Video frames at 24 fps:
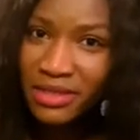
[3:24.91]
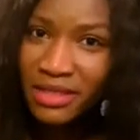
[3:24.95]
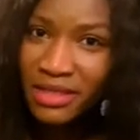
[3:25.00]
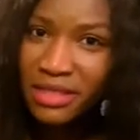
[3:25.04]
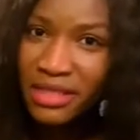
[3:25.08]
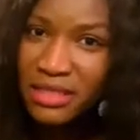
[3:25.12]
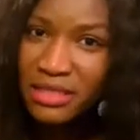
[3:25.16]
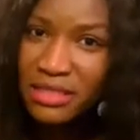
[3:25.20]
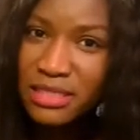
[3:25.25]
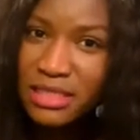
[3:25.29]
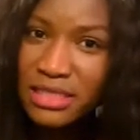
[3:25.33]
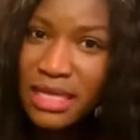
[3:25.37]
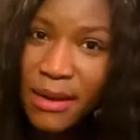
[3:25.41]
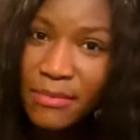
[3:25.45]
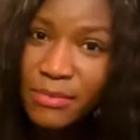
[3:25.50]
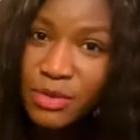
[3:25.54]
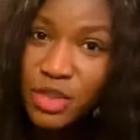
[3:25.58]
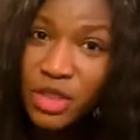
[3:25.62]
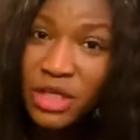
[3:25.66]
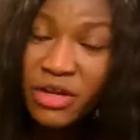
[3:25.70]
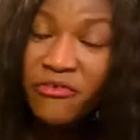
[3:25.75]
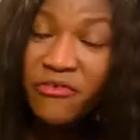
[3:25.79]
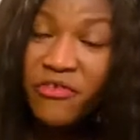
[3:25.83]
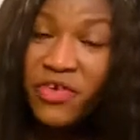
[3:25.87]
Some
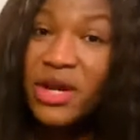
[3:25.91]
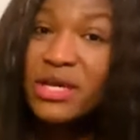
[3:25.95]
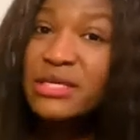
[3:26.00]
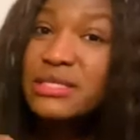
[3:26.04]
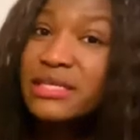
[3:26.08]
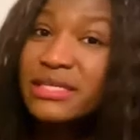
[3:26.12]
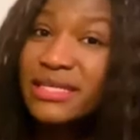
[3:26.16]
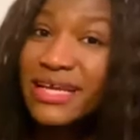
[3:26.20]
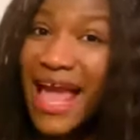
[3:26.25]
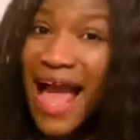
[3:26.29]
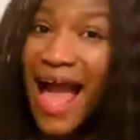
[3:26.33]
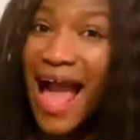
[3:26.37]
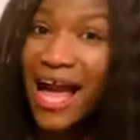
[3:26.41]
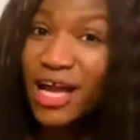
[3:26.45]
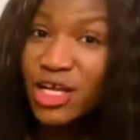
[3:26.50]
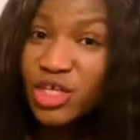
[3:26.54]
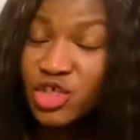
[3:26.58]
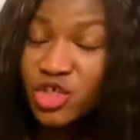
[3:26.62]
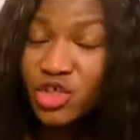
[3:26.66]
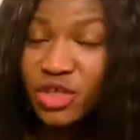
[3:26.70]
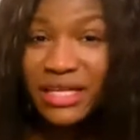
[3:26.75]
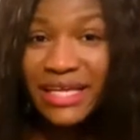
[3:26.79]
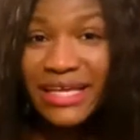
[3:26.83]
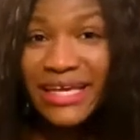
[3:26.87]
universities
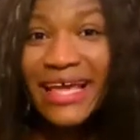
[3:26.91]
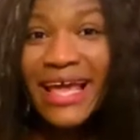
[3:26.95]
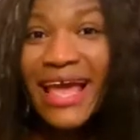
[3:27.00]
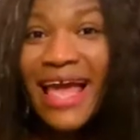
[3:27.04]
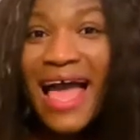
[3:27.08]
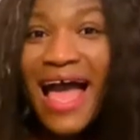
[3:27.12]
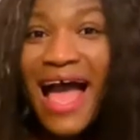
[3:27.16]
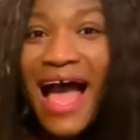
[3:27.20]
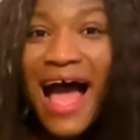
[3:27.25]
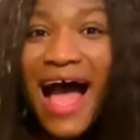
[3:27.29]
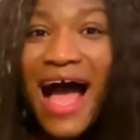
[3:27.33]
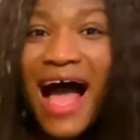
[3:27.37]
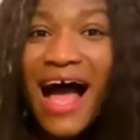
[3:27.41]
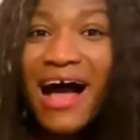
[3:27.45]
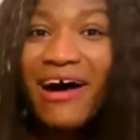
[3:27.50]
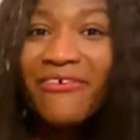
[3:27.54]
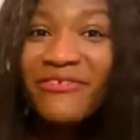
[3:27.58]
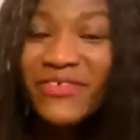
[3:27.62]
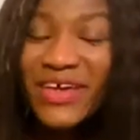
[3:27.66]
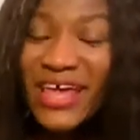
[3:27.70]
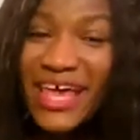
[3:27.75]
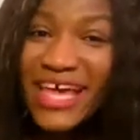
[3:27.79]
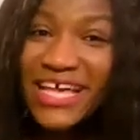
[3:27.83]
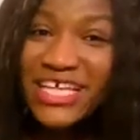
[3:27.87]
actually
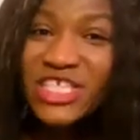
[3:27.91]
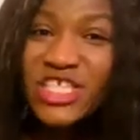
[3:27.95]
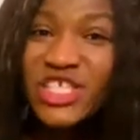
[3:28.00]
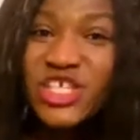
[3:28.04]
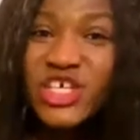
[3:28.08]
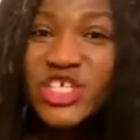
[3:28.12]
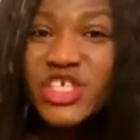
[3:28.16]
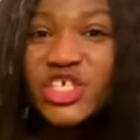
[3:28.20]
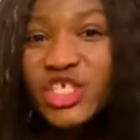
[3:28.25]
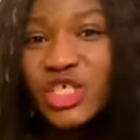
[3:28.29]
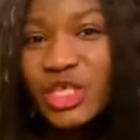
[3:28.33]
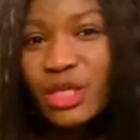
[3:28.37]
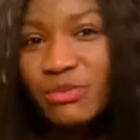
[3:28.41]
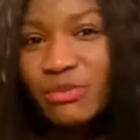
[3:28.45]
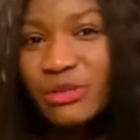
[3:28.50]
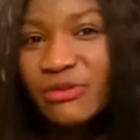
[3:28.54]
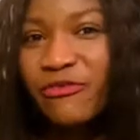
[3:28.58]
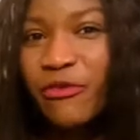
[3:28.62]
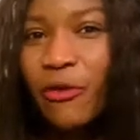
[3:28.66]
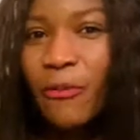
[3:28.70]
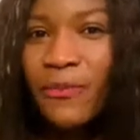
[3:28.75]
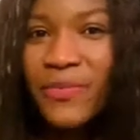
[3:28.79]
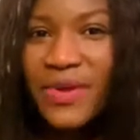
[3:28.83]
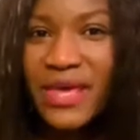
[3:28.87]
have internships
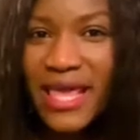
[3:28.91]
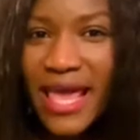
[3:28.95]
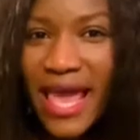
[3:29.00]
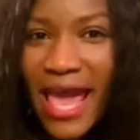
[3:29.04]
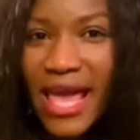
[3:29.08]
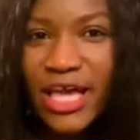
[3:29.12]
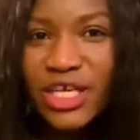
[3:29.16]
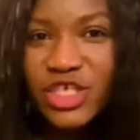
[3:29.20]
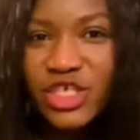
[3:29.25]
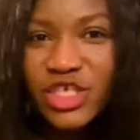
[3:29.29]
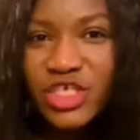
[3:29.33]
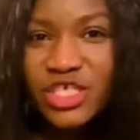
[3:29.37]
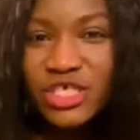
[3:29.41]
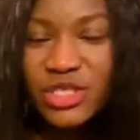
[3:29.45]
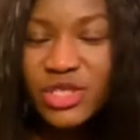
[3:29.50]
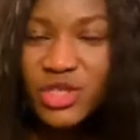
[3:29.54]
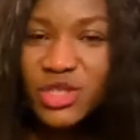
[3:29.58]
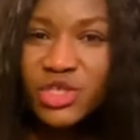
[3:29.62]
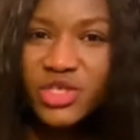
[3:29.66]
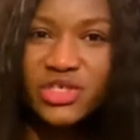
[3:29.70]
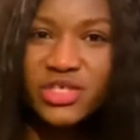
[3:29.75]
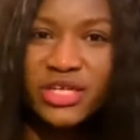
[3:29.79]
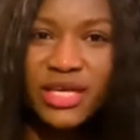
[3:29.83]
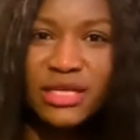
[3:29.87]
for PhD
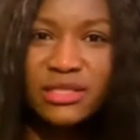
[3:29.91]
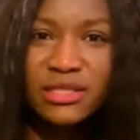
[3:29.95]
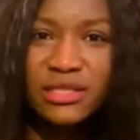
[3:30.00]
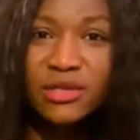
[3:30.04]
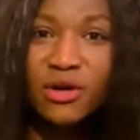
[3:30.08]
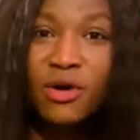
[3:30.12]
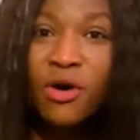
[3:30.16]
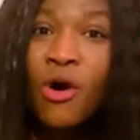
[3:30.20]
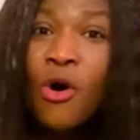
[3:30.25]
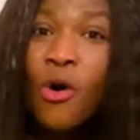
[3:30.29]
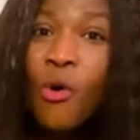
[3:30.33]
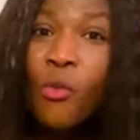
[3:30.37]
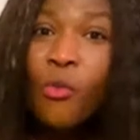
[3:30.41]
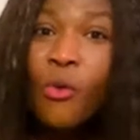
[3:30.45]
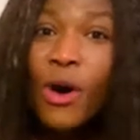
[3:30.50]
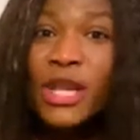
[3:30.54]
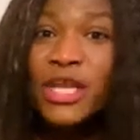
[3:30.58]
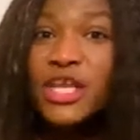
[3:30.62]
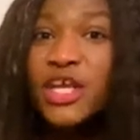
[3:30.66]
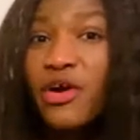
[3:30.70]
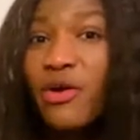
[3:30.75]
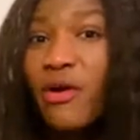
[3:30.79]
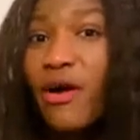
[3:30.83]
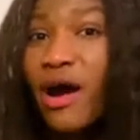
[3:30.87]
students. So
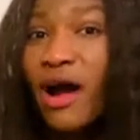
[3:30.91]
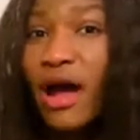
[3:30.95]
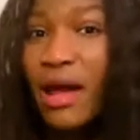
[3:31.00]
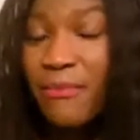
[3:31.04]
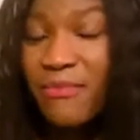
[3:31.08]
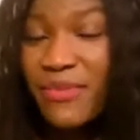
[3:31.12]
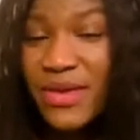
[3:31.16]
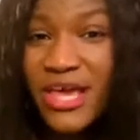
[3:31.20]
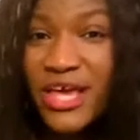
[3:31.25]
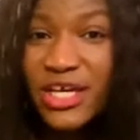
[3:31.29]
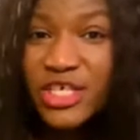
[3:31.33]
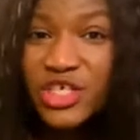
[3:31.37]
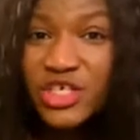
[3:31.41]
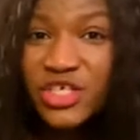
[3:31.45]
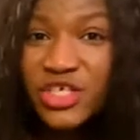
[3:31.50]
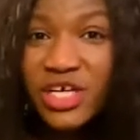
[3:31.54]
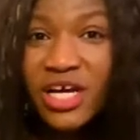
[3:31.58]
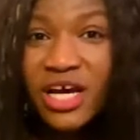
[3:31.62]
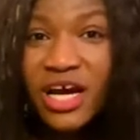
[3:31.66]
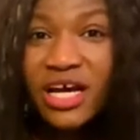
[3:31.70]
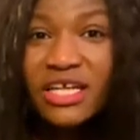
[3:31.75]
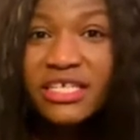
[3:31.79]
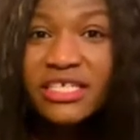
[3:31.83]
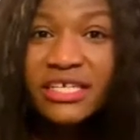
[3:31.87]
when you are a PhD
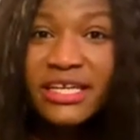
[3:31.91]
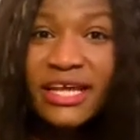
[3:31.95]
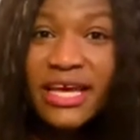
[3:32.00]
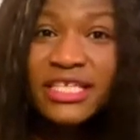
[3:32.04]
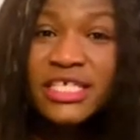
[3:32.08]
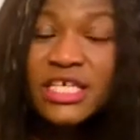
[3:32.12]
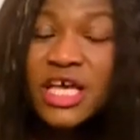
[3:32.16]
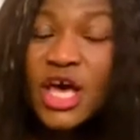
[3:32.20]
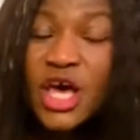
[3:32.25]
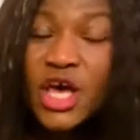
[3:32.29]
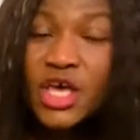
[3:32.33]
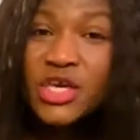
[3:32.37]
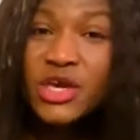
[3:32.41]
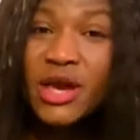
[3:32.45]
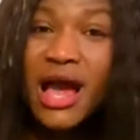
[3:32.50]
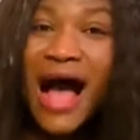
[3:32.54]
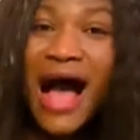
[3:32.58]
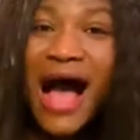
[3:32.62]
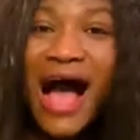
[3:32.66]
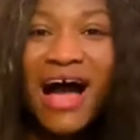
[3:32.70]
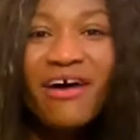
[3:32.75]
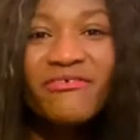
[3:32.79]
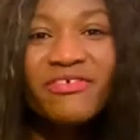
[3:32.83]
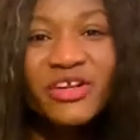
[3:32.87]
candidate, you
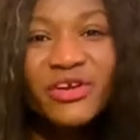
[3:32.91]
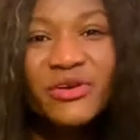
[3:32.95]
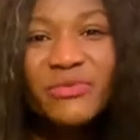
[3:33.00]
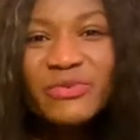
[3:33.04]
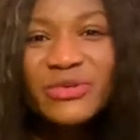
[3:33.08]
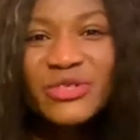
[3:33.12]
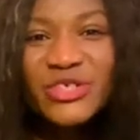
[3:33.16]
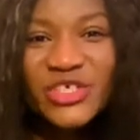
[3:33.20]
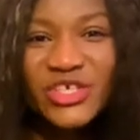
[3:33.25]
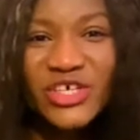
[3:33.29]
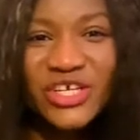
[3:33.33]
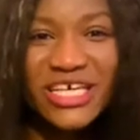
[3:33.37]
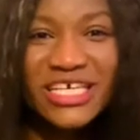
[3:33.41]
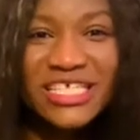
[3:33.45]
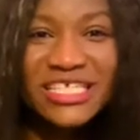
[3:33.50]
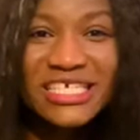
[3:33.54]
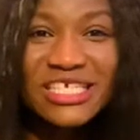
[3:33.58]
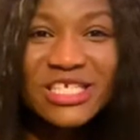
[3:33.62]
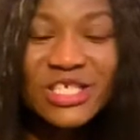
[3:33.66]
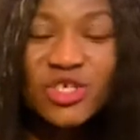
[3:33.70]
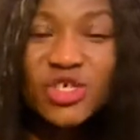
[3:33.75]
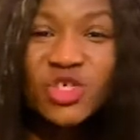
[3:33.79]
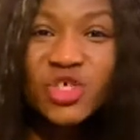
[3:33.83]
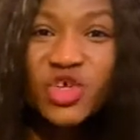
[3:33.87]
have an
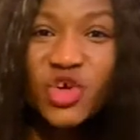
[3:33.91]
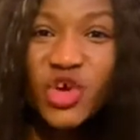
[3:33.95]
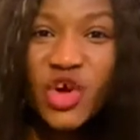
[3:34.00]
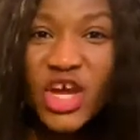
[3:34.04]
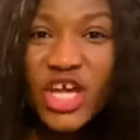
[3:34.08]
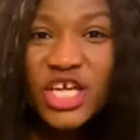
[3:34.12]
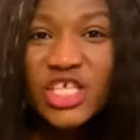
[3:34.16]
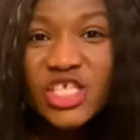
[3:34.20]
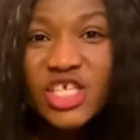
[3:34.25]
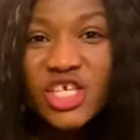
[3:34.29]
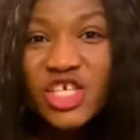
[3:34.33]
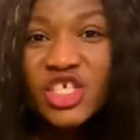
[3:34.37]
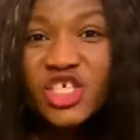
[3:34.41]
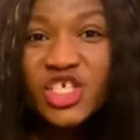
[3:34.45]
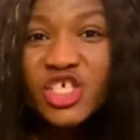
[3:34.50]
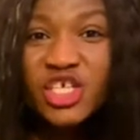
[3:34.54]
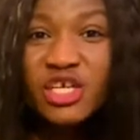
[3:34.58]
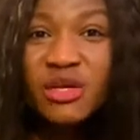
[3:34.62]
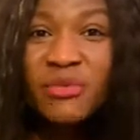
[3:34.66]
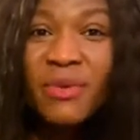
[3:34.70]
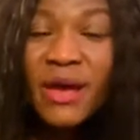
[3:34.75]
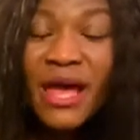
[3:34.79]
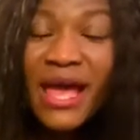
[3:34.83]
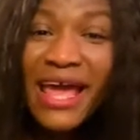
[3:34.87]
opportunity to do
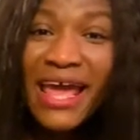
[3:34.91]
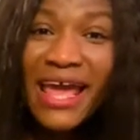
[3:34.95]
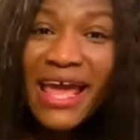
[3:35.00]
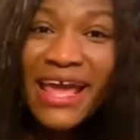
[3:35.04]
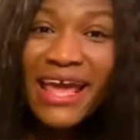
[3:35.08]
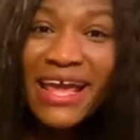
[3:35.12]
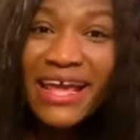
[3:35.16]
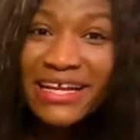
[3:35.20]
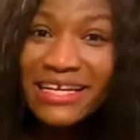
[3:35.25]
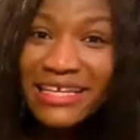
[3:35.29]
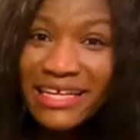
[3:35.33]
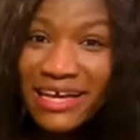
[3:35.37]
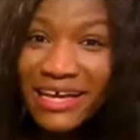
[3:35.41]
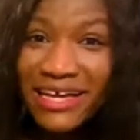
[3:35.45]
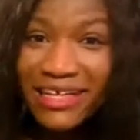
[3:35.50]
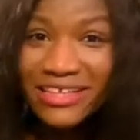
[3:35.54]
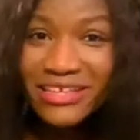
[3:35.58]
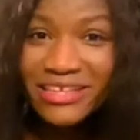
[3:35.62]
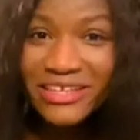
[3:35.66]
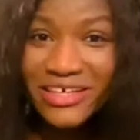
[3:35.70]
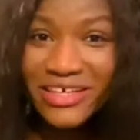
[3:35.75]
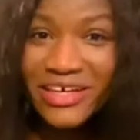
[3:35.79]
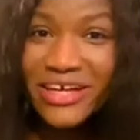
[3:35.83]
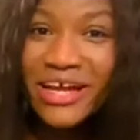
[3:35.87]
internship in
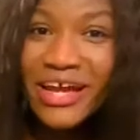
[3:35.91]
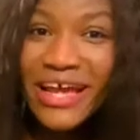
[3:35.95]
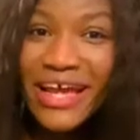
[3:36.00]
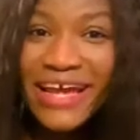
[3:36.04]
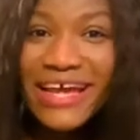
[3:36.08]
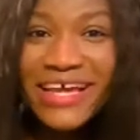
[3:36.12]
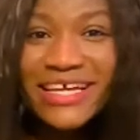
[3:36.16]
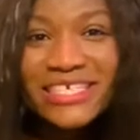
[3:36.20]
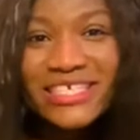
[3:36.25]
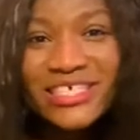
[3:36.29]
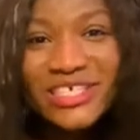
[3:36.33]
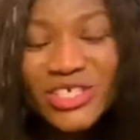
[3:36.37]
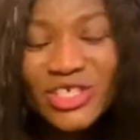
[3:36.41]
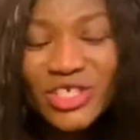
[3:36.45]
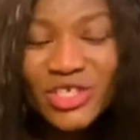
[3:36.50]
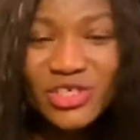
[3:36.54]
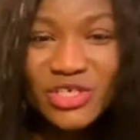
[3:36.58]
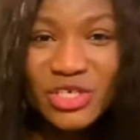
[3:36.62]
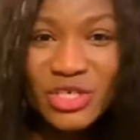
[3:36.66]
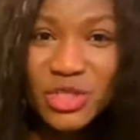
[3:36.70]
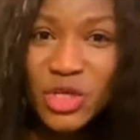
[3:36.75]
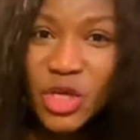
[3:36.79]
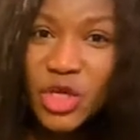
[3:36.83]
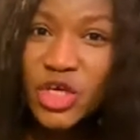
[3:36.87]
the
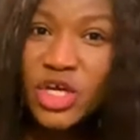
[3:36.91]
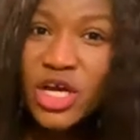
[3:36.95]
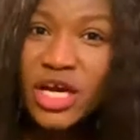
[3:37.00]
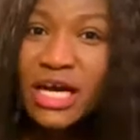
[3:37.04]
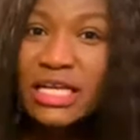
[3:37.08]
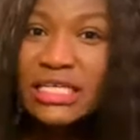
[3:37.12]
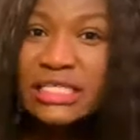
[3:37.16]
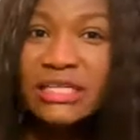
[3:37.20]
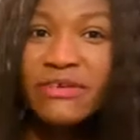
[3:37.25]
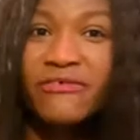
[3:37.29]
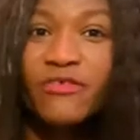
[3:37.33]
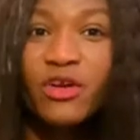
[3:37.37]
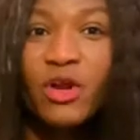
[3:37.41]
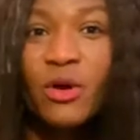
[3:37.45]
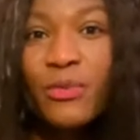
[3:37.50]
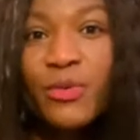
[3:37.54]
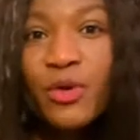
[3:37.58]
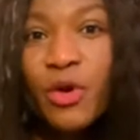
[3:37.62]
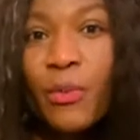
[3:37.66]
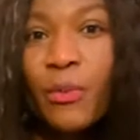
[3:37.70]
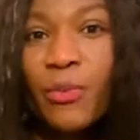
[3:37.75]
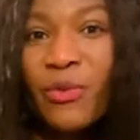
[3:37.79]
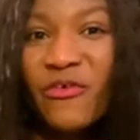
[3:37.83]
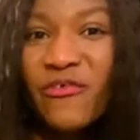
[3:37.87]
industry so you can develop
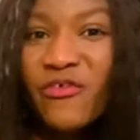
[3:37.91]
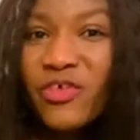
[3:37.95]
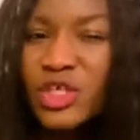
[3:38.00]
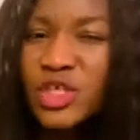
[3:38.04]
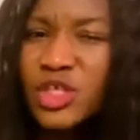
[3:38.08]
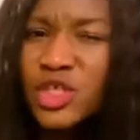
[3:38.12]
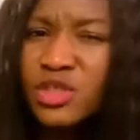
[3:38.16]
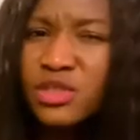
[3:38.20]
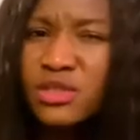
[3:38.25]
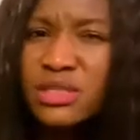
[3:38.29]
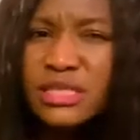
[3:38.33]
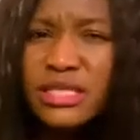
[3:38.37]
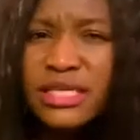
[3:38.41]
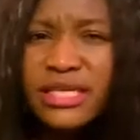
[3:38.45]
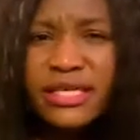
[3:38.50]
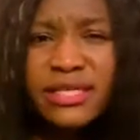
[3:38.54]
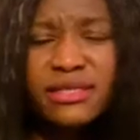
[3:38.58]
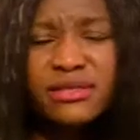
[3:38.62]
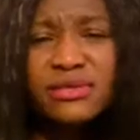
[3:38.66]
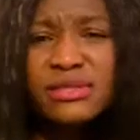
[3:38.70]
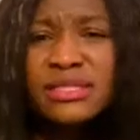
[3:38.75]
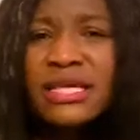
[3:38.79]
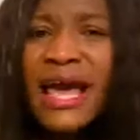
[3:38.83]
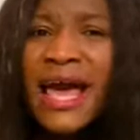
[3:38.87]
your professional
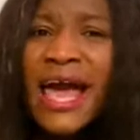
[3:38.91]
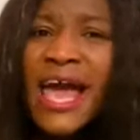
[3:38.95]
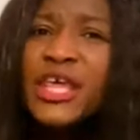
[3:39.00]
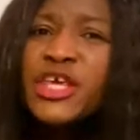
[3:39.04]
skills.